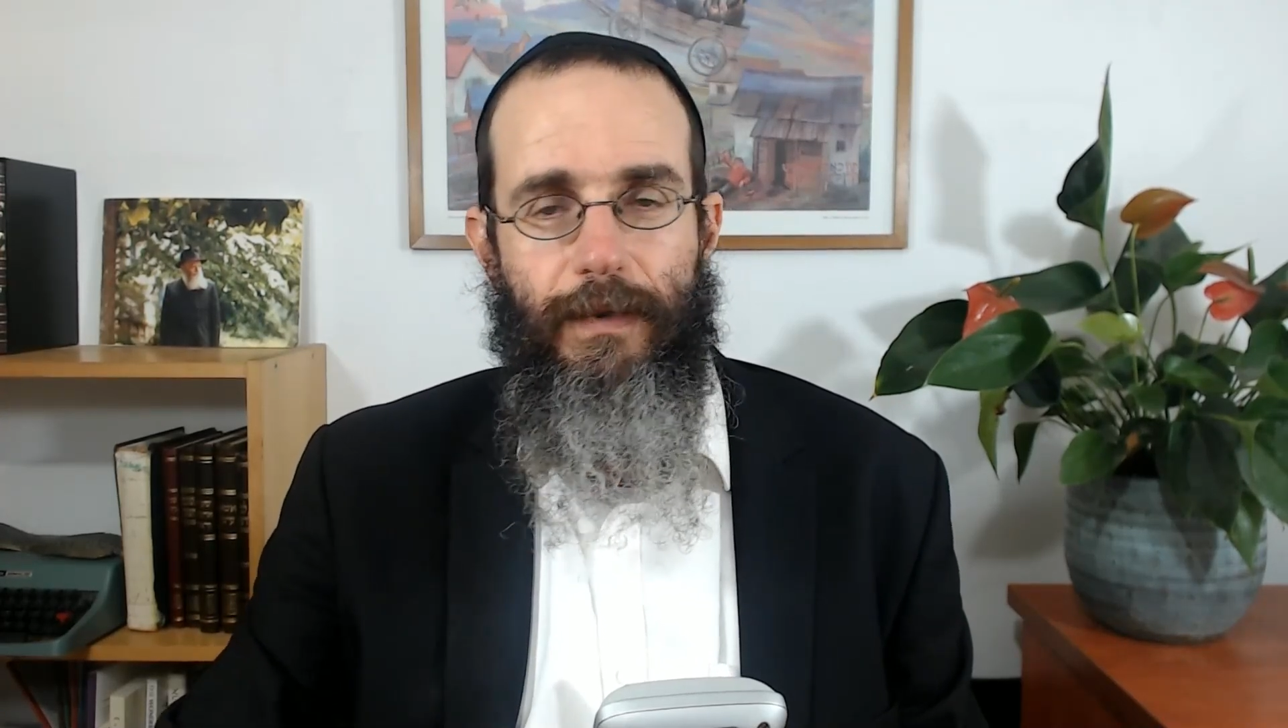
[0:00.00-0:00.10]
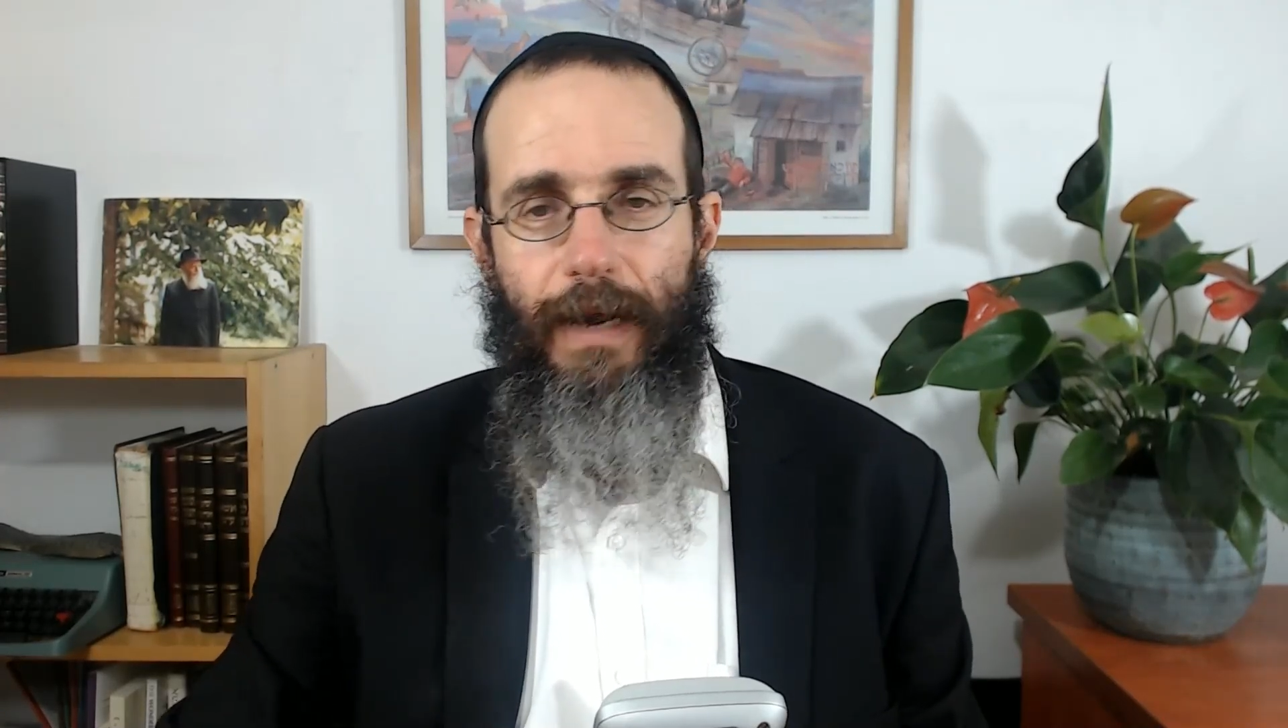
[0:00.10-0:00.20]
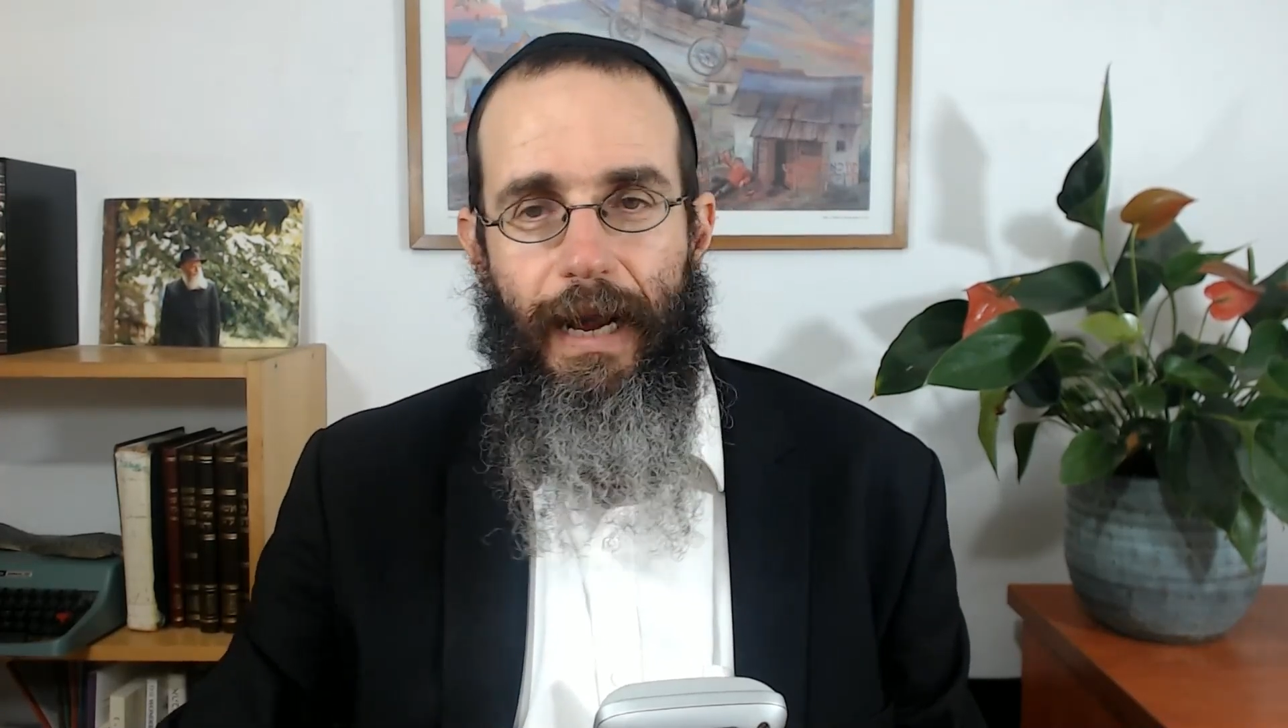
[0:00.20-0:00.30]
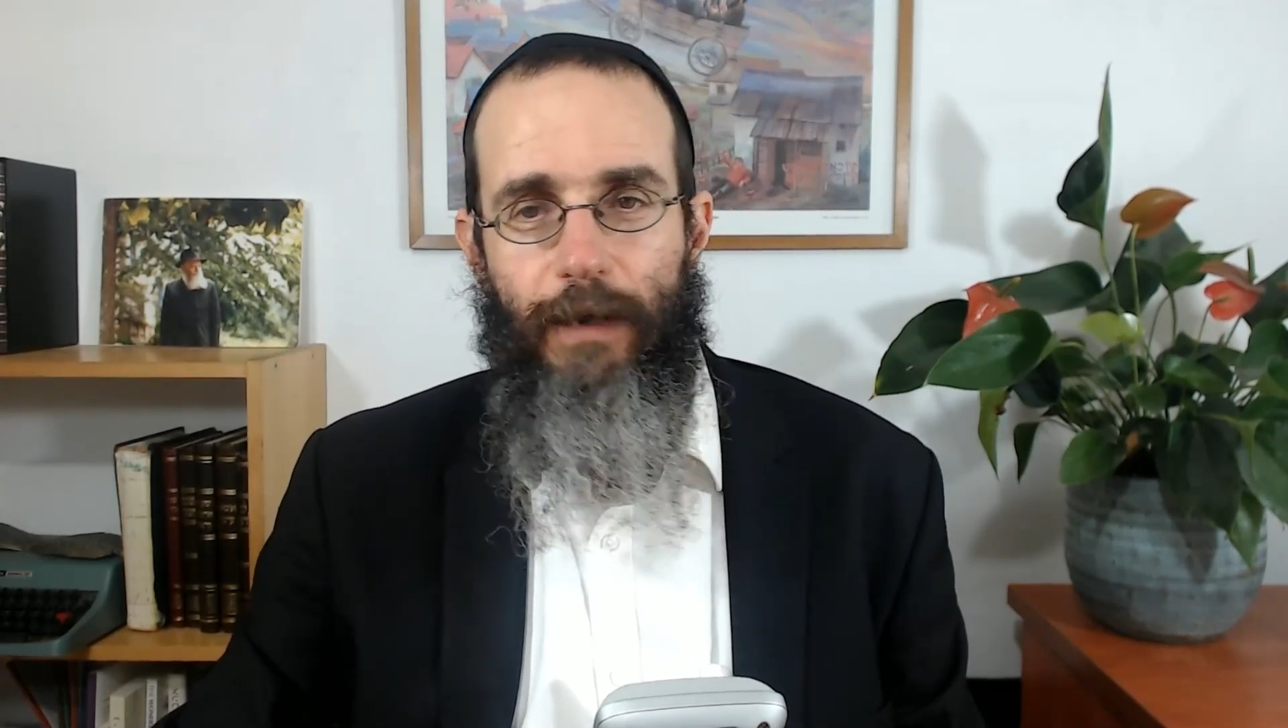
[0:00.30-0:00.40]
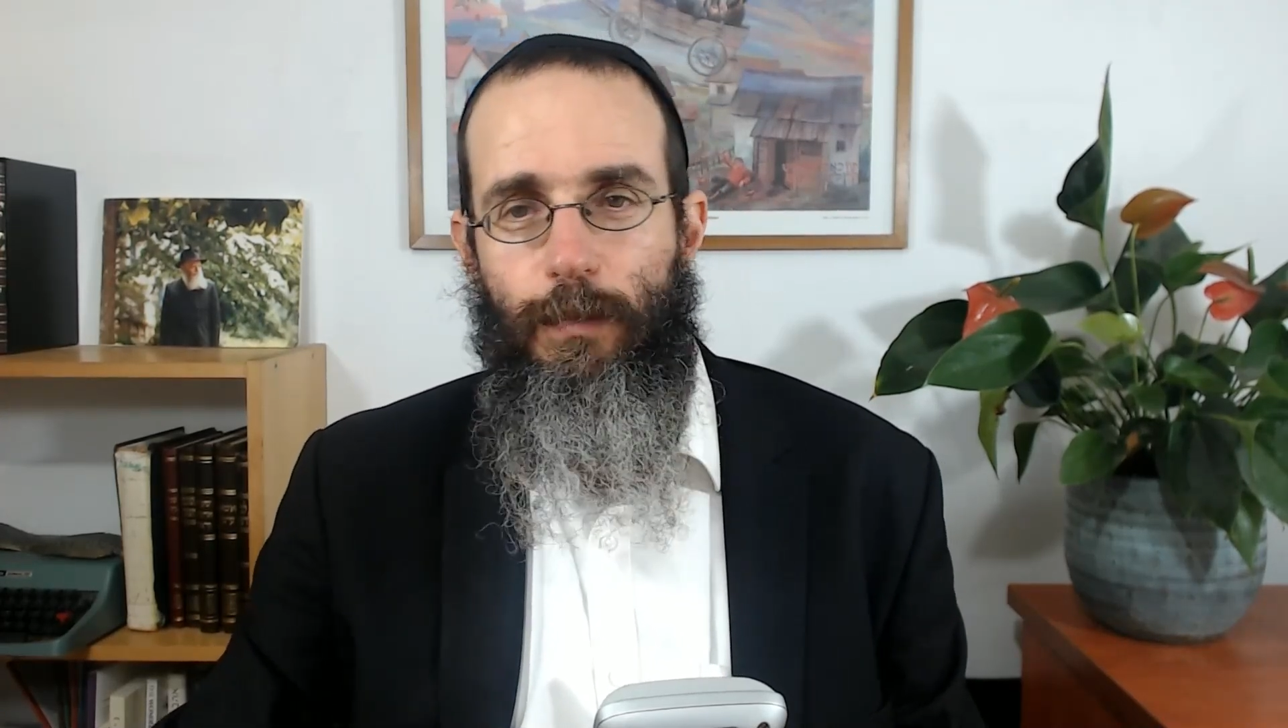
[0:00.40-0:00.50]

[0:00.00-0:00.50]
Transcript: how